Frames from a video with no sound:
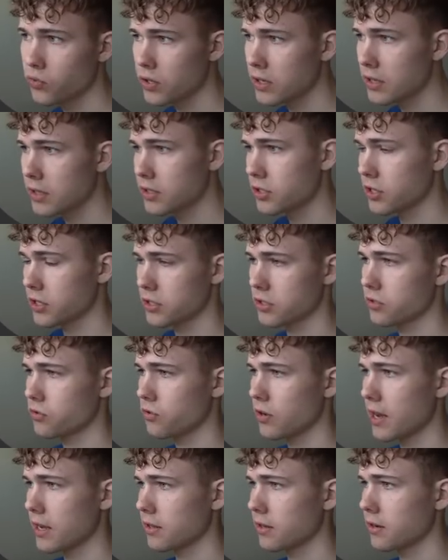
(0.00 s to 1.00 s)
We need just
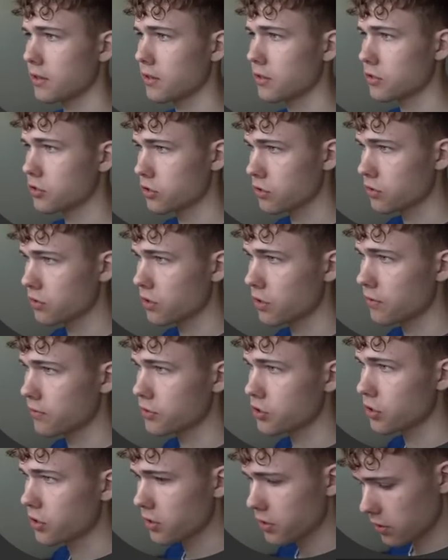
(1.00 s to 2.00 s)
to add a little
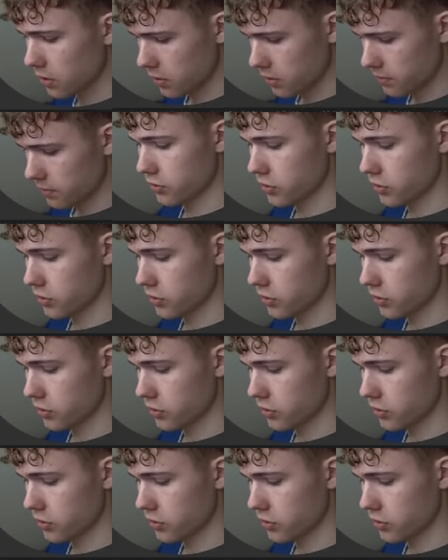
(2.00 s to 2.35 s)
curve circle,